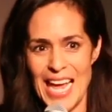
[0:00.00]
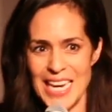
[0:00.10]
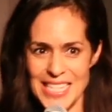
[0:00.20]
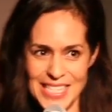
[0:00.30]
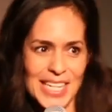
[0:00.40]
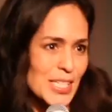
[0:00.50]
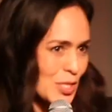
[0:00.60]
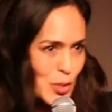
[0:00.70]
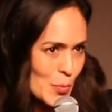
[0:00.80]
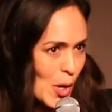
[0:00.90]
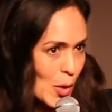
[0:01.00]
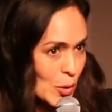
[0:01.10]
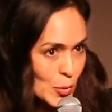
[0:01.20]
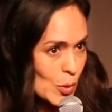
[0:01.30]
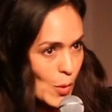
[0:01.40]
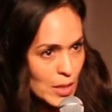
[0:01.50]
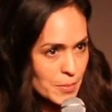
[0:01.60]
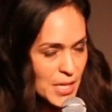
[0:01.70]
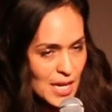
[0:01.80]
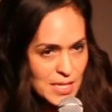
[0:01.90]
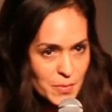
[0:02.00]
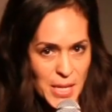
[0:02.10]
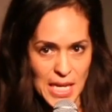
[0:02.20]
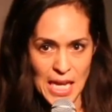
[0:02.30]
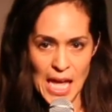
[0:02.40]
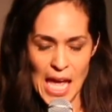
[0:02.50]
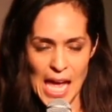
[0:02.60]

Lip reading: And he's like, tomorrow you will walk behind me.